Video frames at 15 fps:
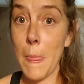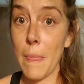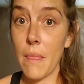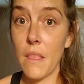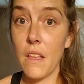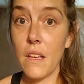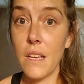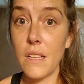
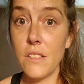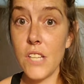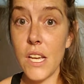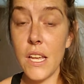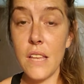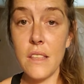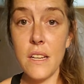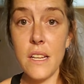I'll check
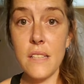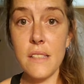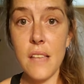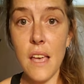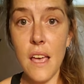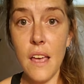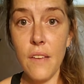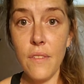you out the next
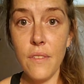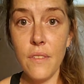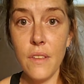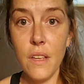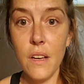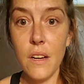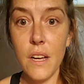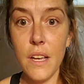live.
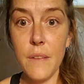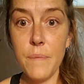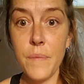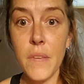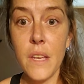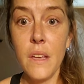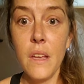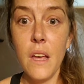All right.
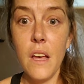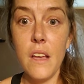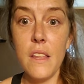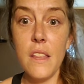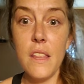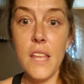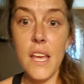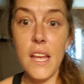Other
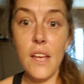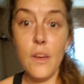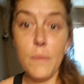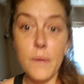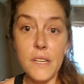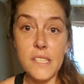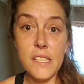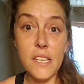than that, I hope
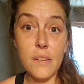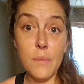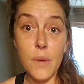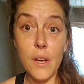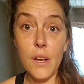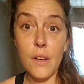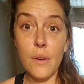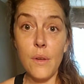you to see you
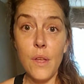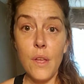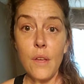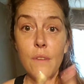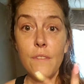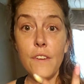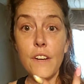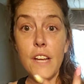tomorrow
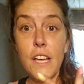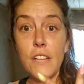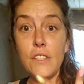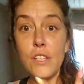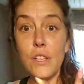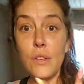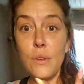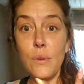for day
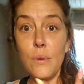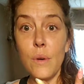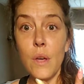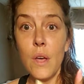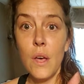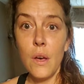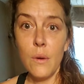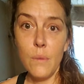2,
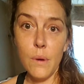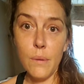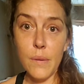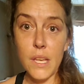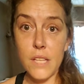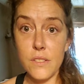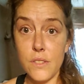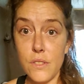where we
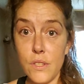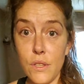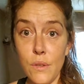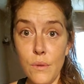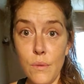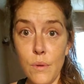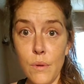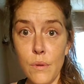get to
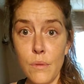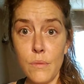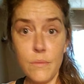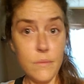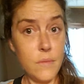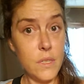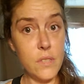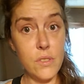2.
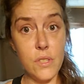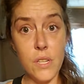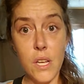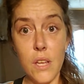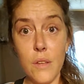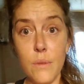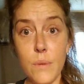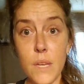Because, you
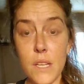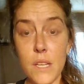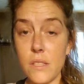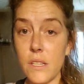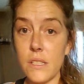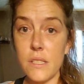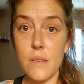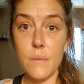know, we got to
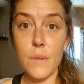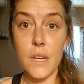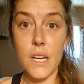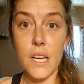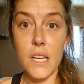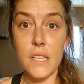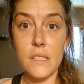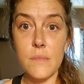start somewhere,
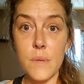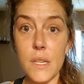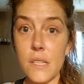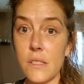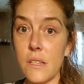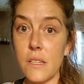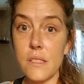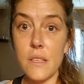guys. We got to
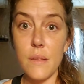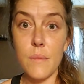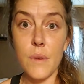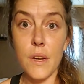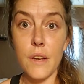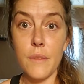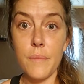start somewhere.